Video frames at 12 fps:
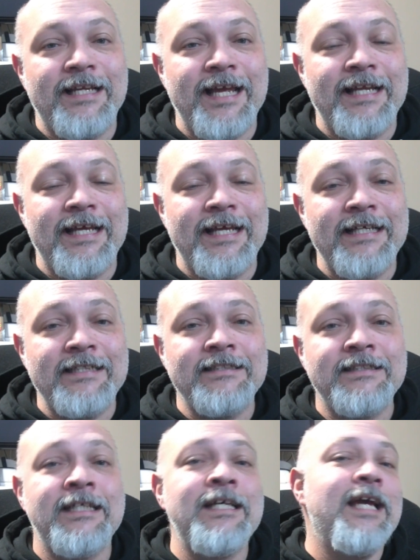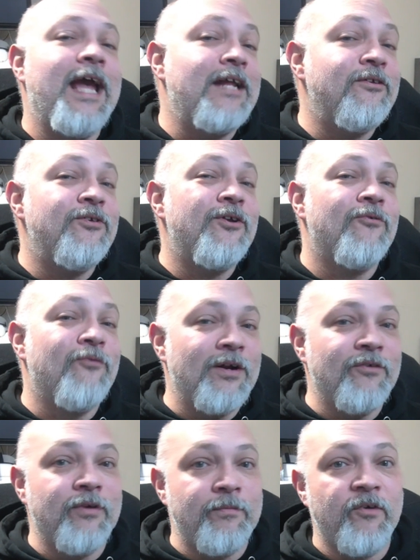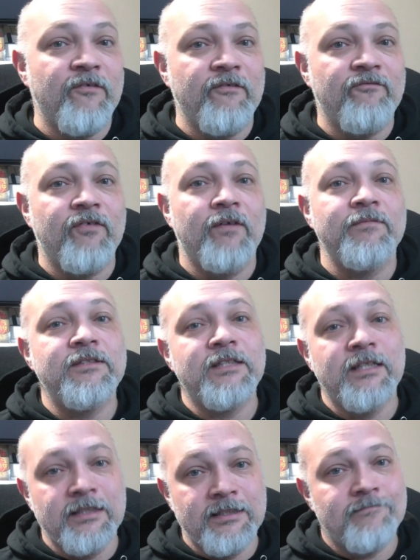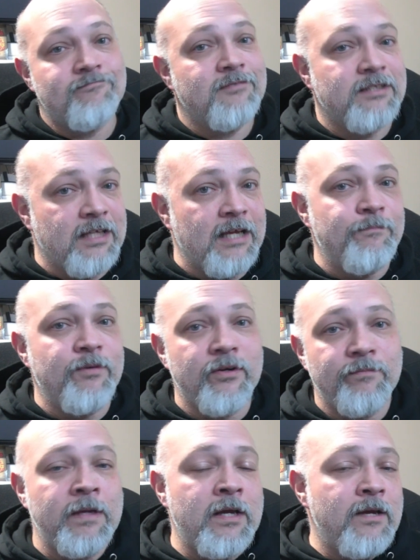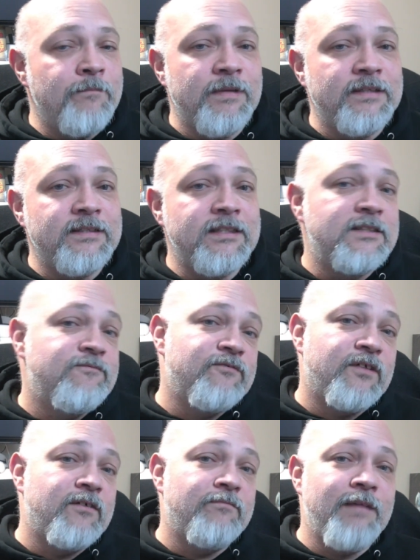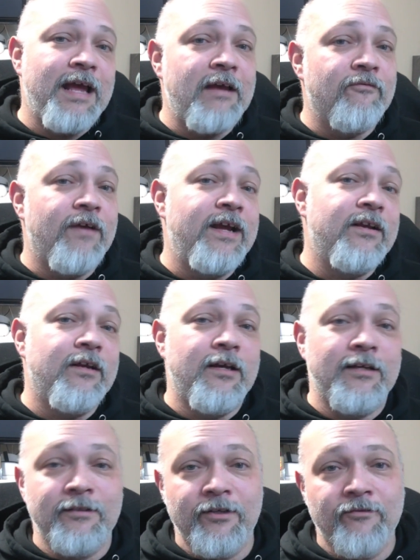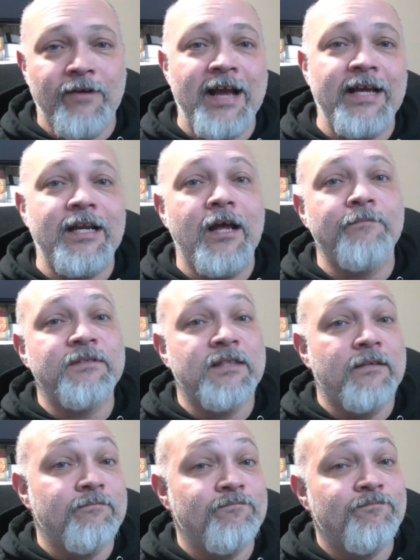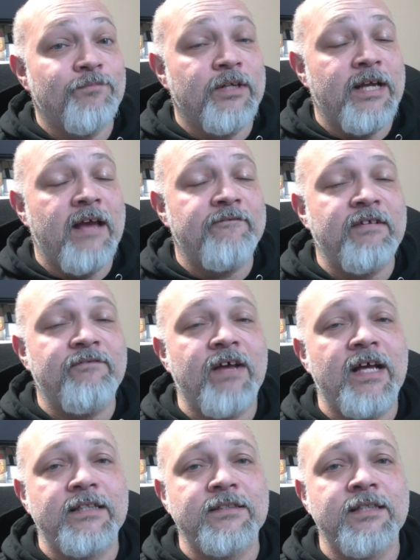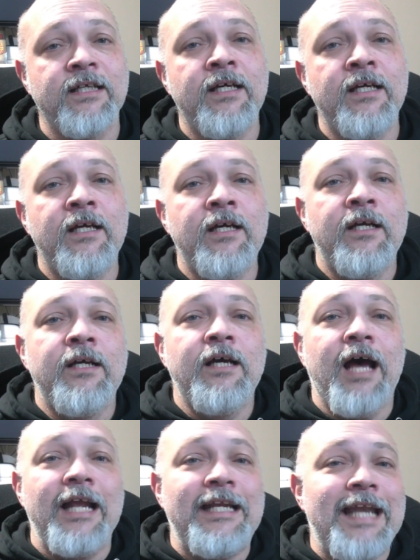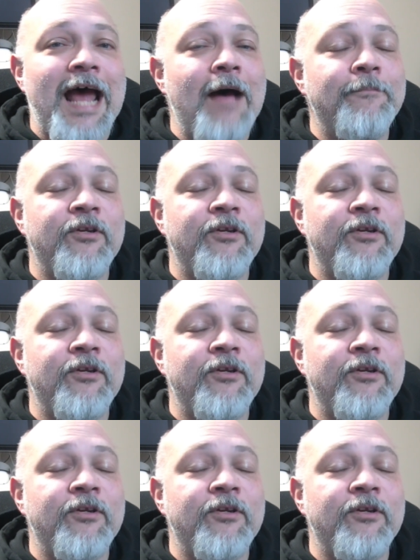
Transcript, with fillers: data is and you know where to remove it from to keep your business from racking up some pretty hefty fines. Adopt a